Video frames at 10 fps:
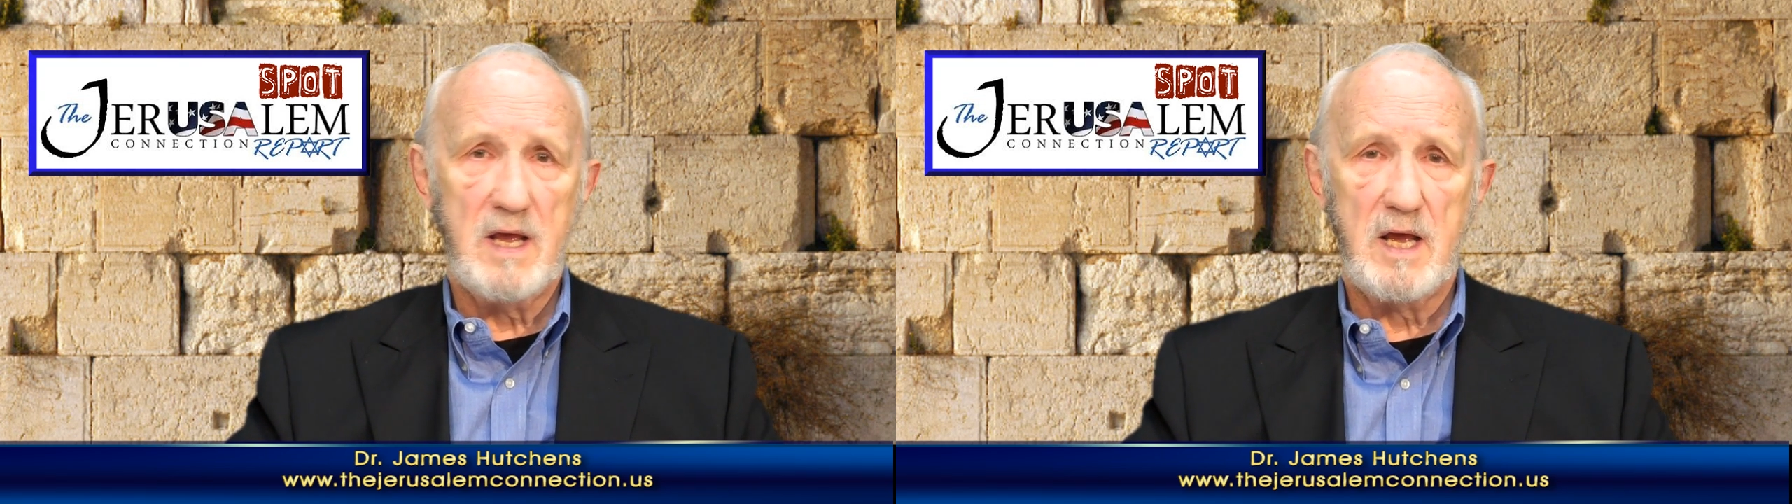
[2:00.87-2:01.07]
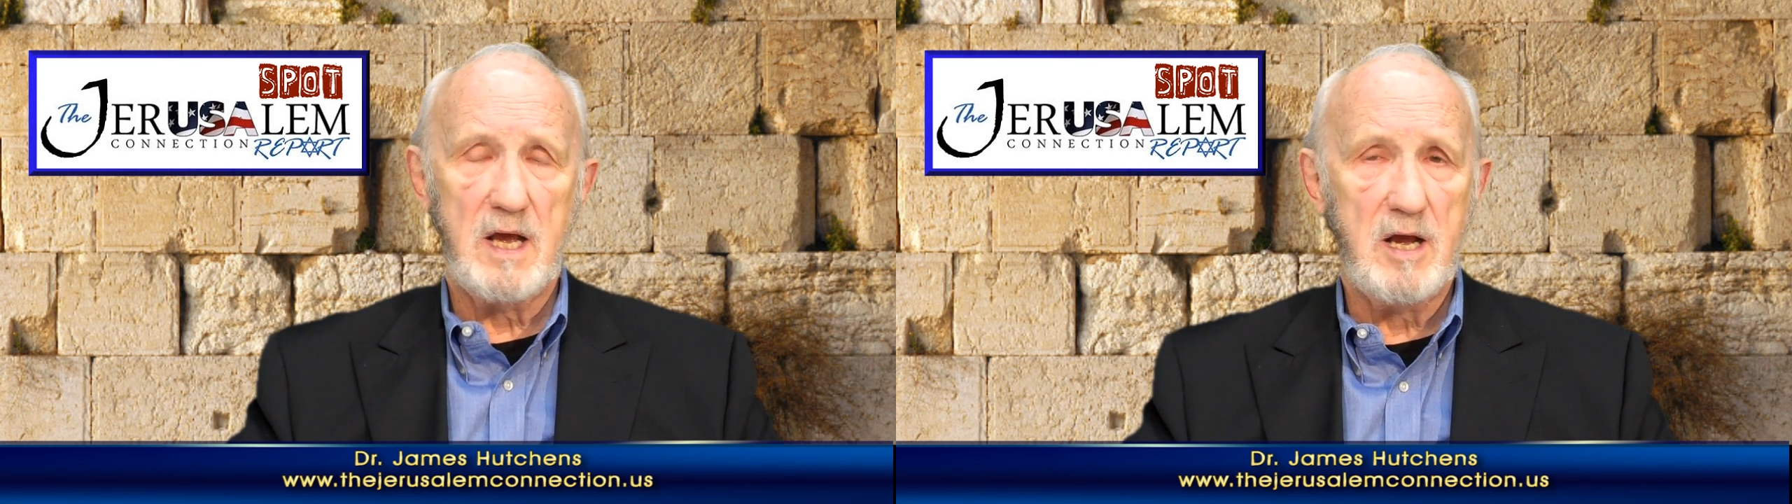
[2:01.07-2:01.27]

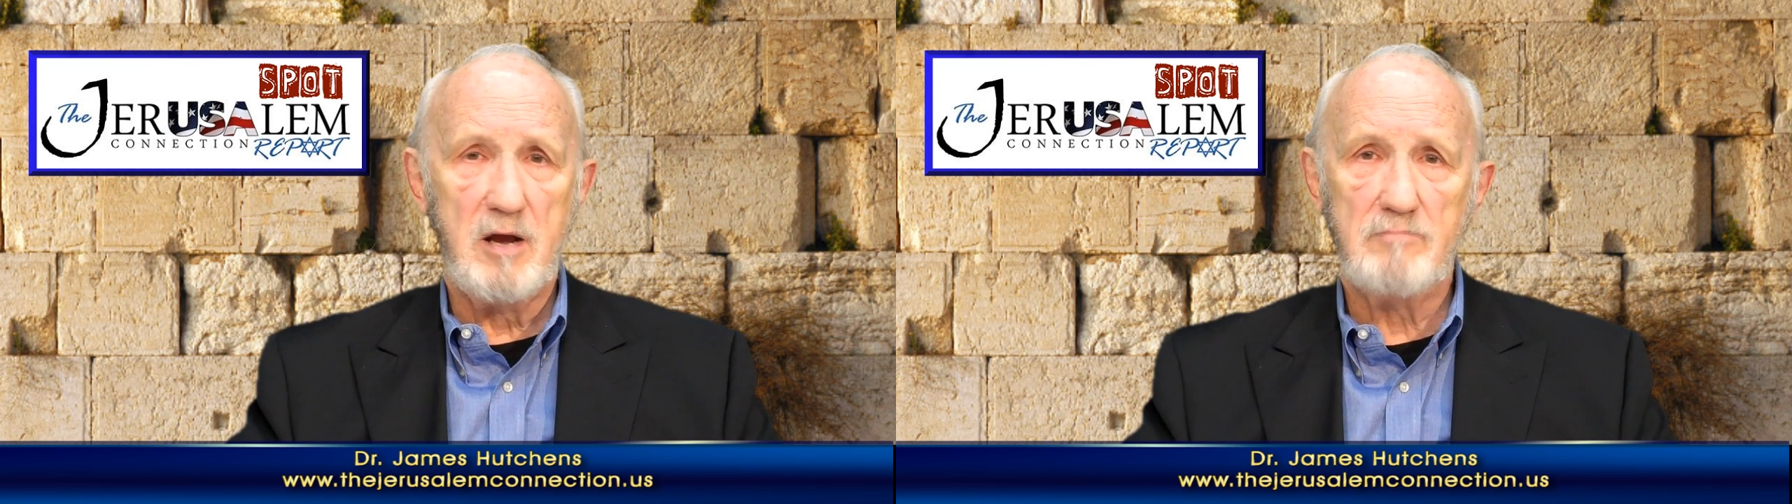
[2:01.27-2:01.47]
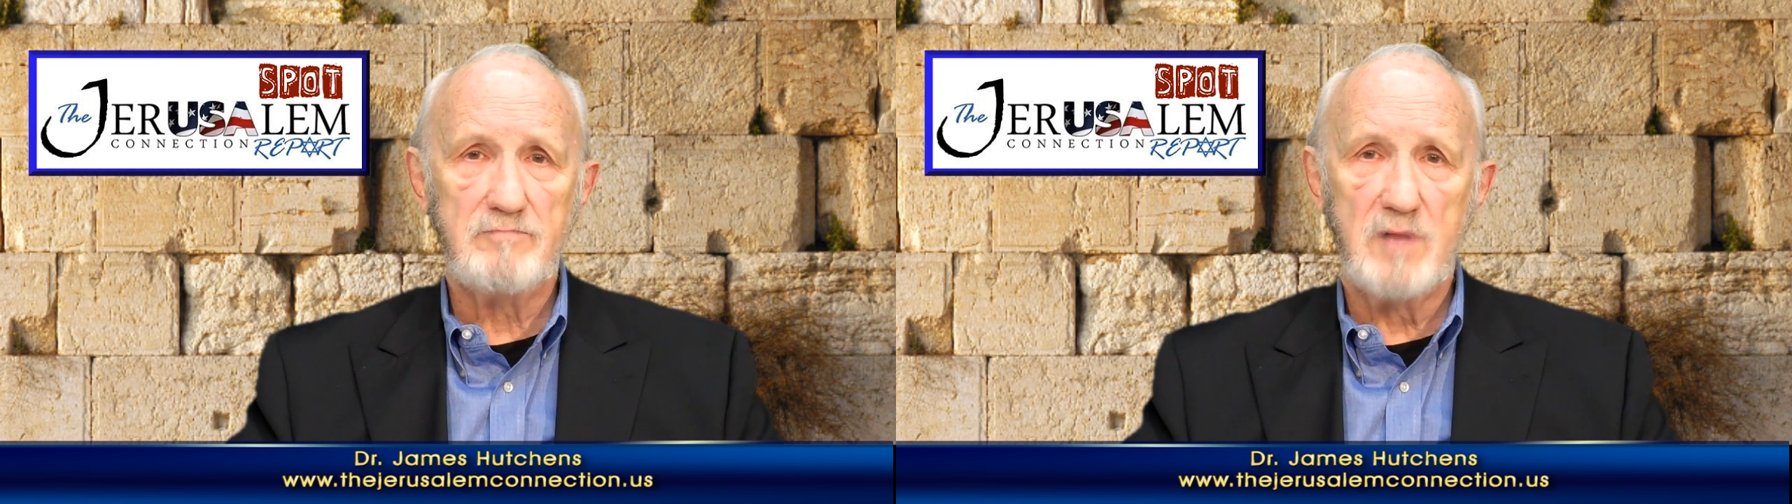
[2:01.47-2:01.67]

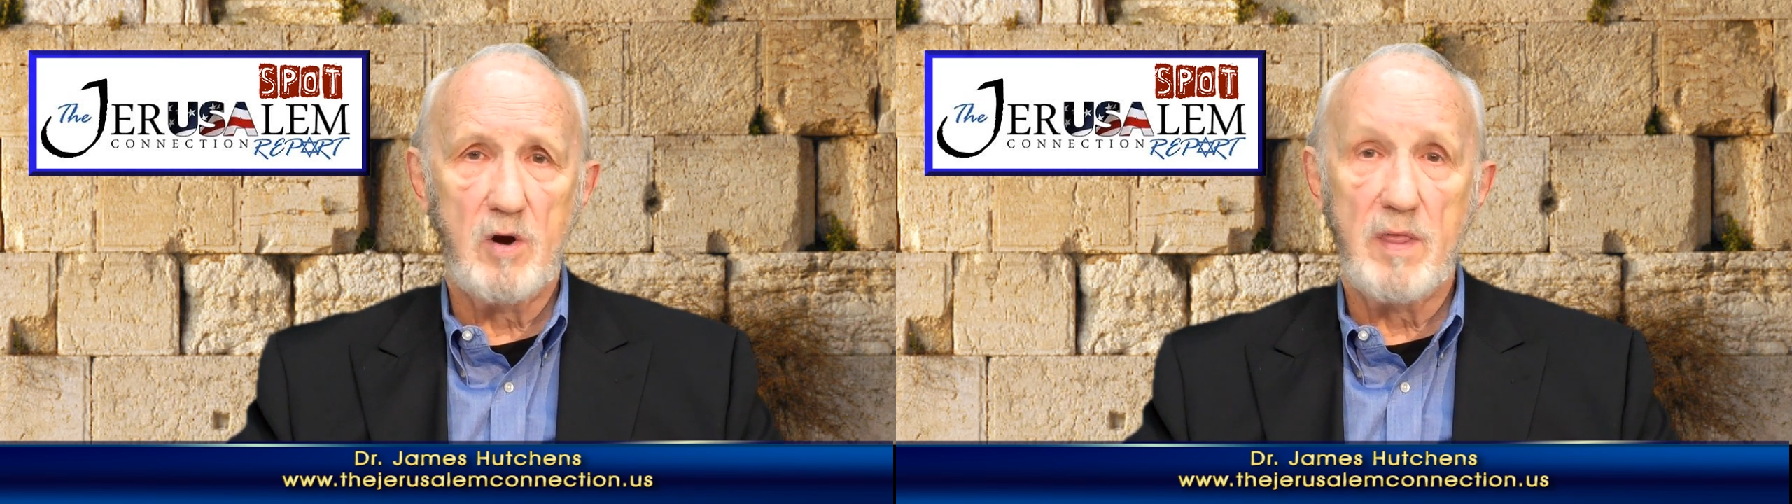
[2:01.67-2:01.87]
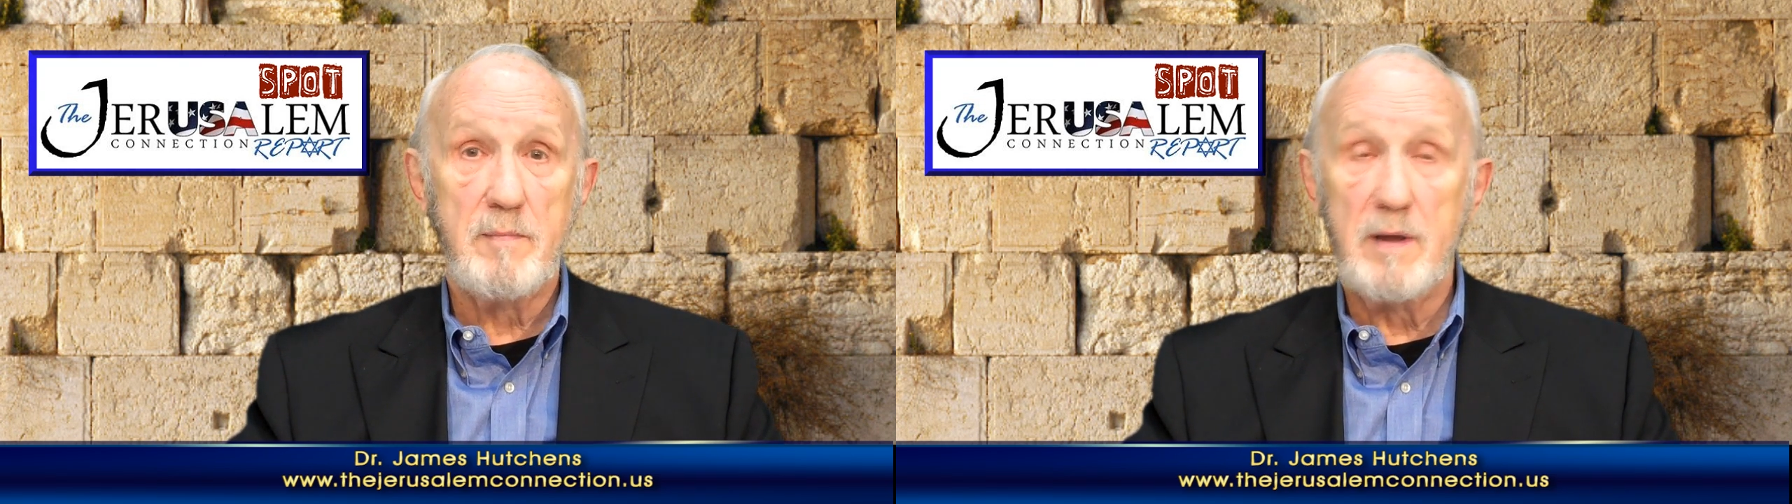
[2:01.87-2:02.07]

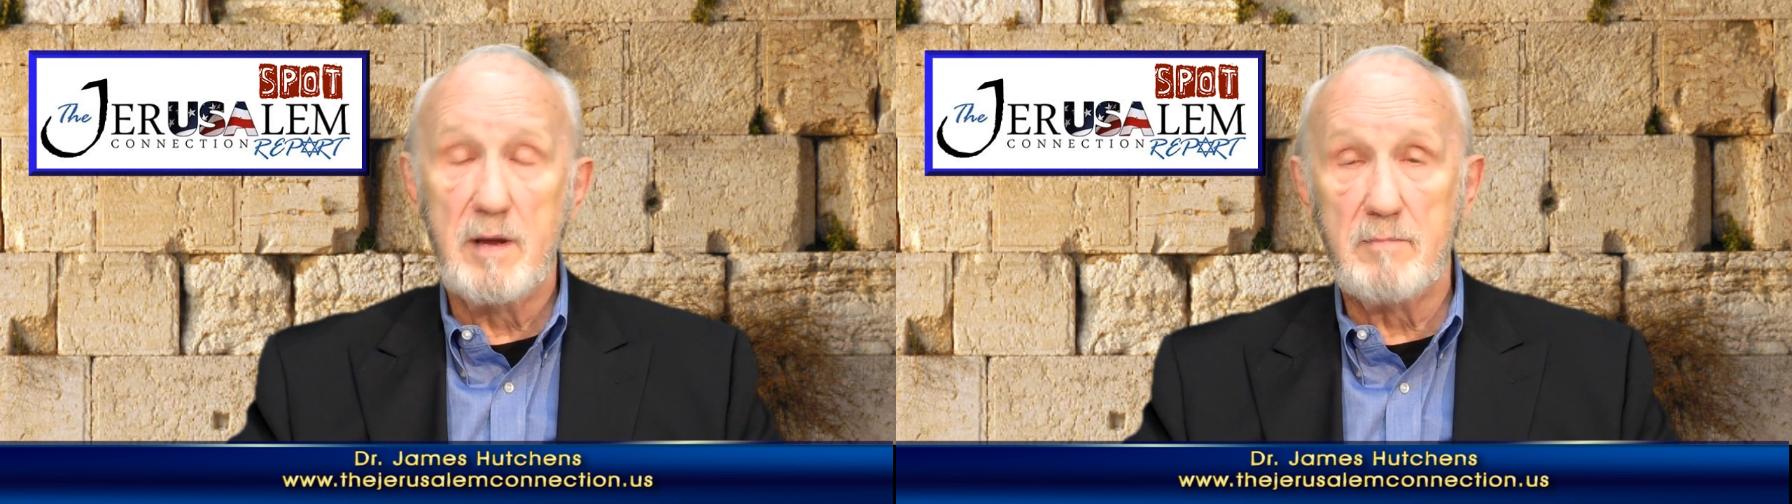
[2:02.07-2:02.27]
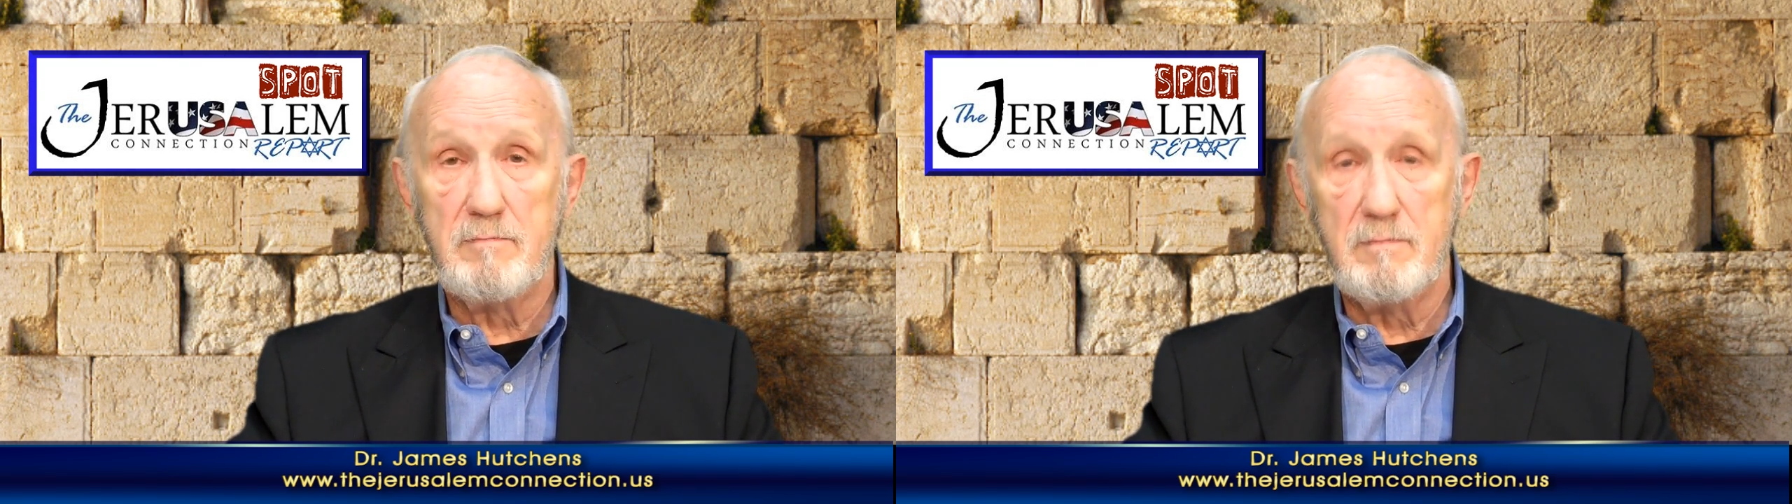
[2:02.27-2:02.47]
or the